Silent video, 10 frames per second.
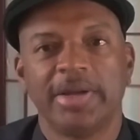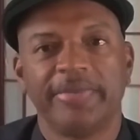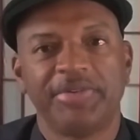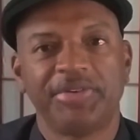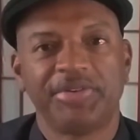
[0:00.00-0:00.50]

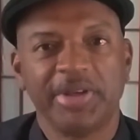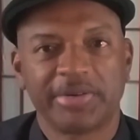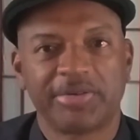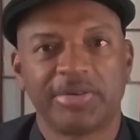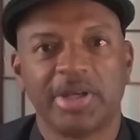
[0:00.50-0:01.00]

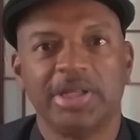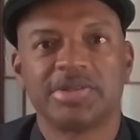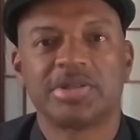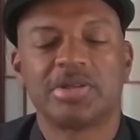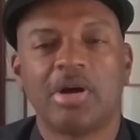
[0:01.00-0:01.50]
sixth
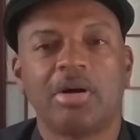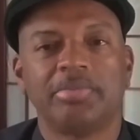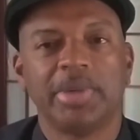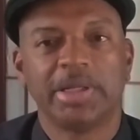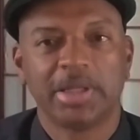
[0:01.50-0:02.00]

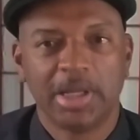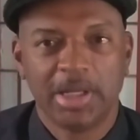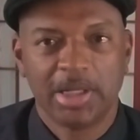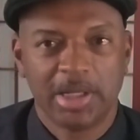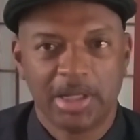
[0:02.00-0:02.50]
installment
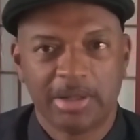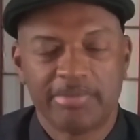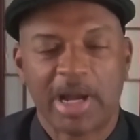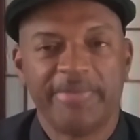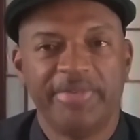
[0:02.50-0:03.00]
of
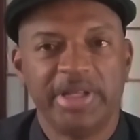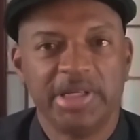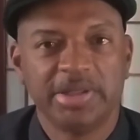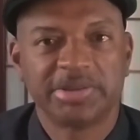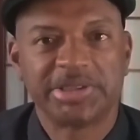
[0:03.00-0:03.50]
my
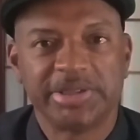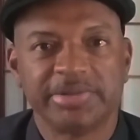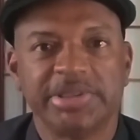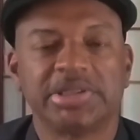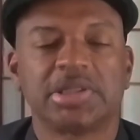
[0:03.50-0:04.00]
video
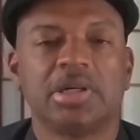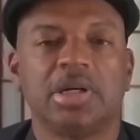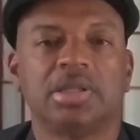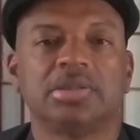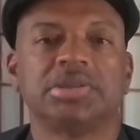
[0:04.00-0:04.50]
series
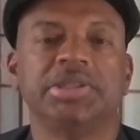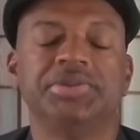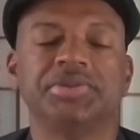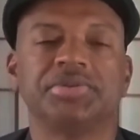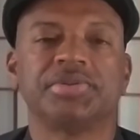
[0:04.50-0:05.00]
called
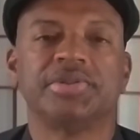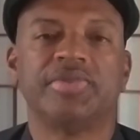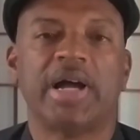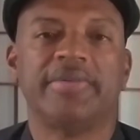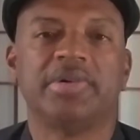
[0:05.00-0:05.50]
Teacher
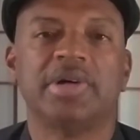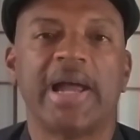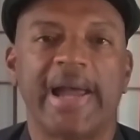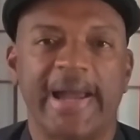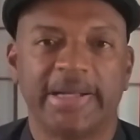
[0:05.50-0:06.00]
Survival
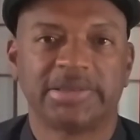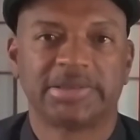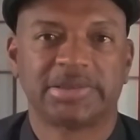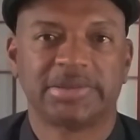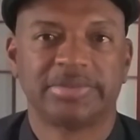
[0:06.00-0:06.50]
Hacks.